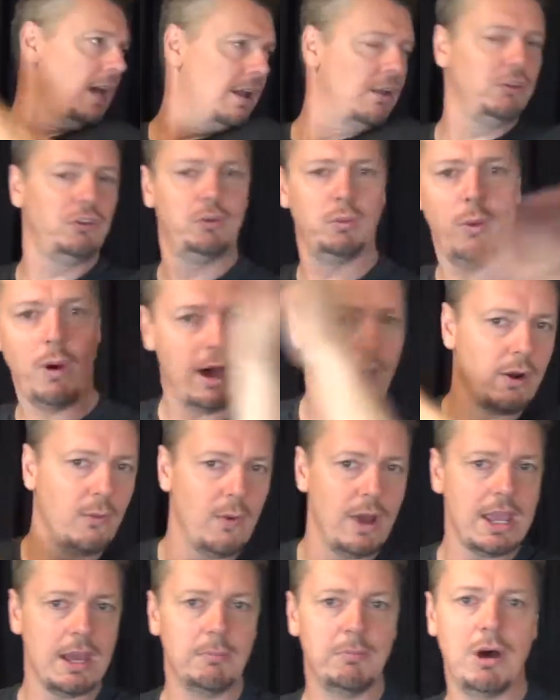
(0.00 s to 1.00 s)
kind of swat
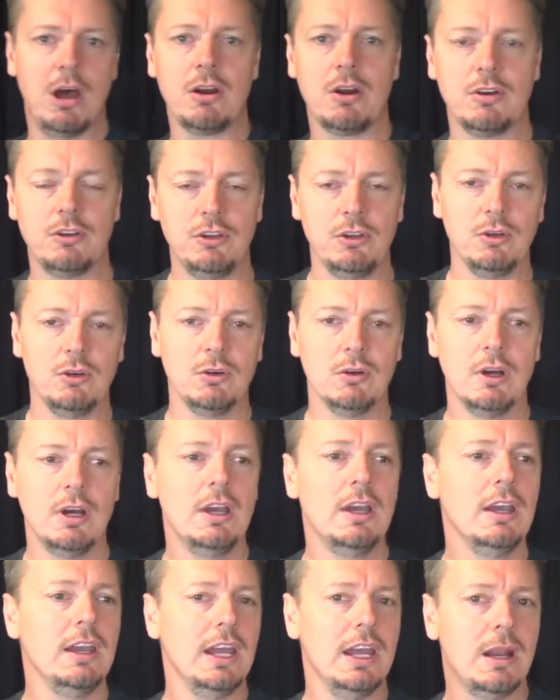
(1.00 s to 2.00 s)
away a bug or two,
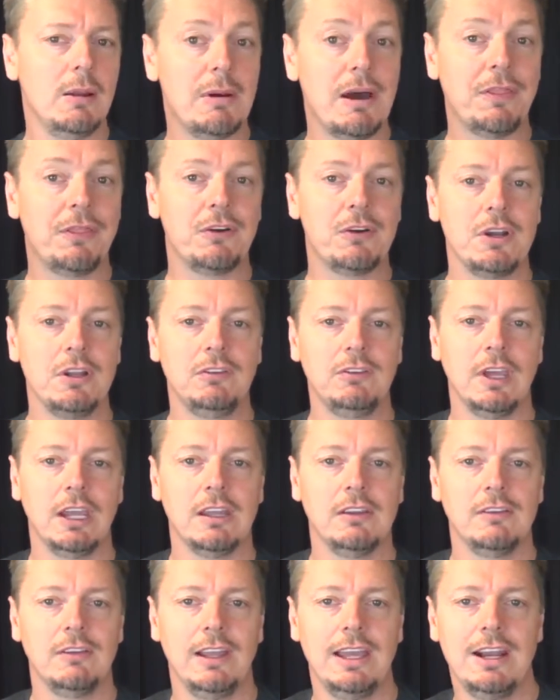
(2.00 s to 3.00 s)
and about 30
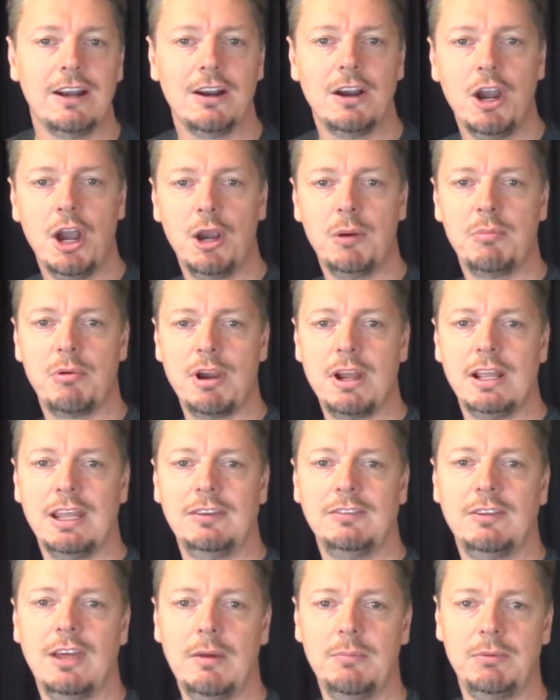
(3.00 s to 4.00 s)
seconds later, bring
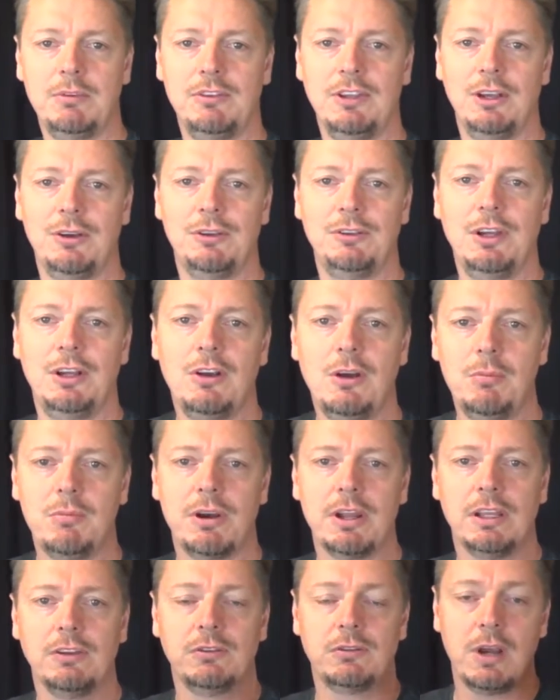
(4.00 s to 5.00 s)
this up, tickle, tickle,
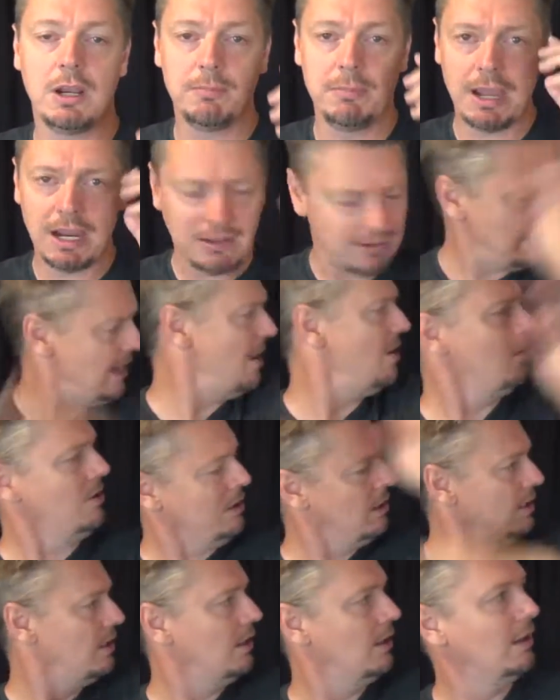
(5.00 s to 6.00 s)
bring it straight back down,
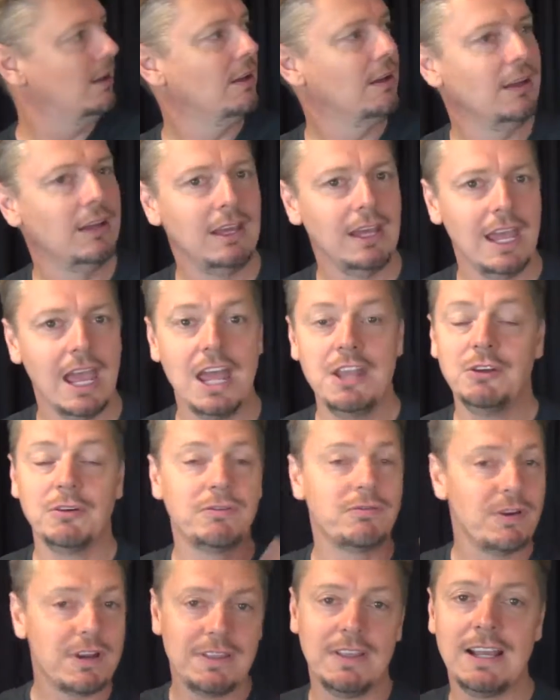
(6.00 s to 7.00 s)
and
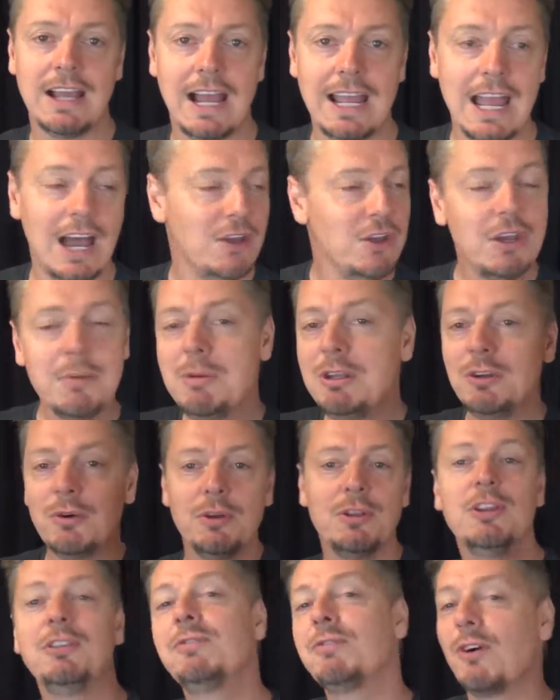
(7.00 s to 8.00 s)
you'll freak the guy out. You could be
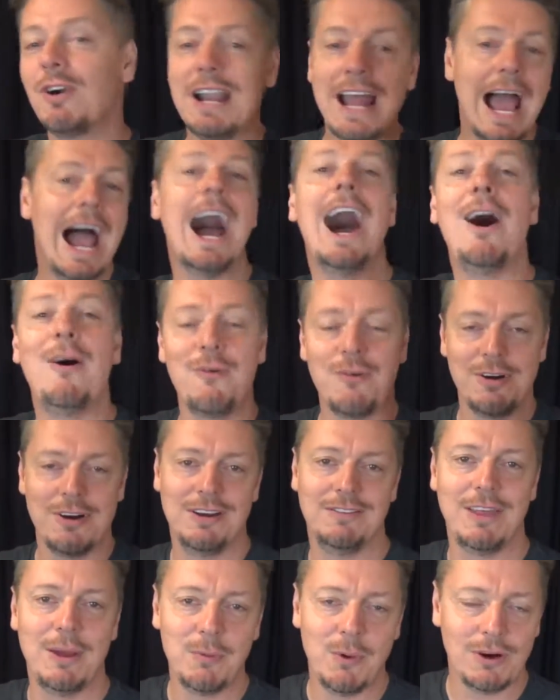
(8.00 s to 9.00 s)
doing this for an hour
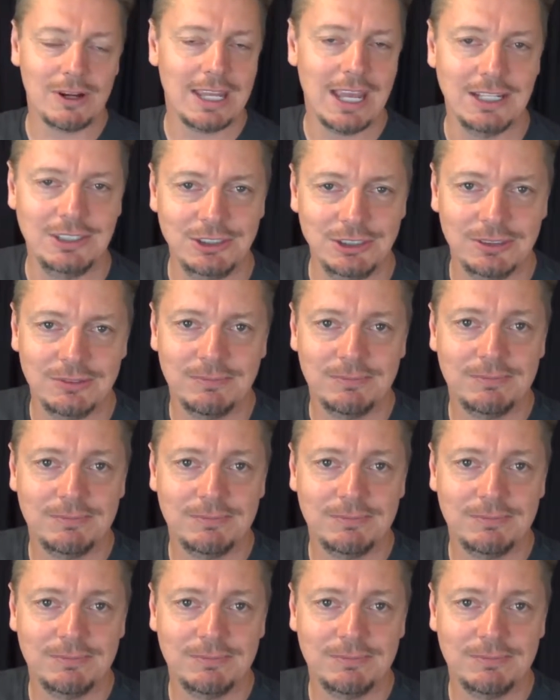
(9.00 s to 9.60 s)
and they won't catch you.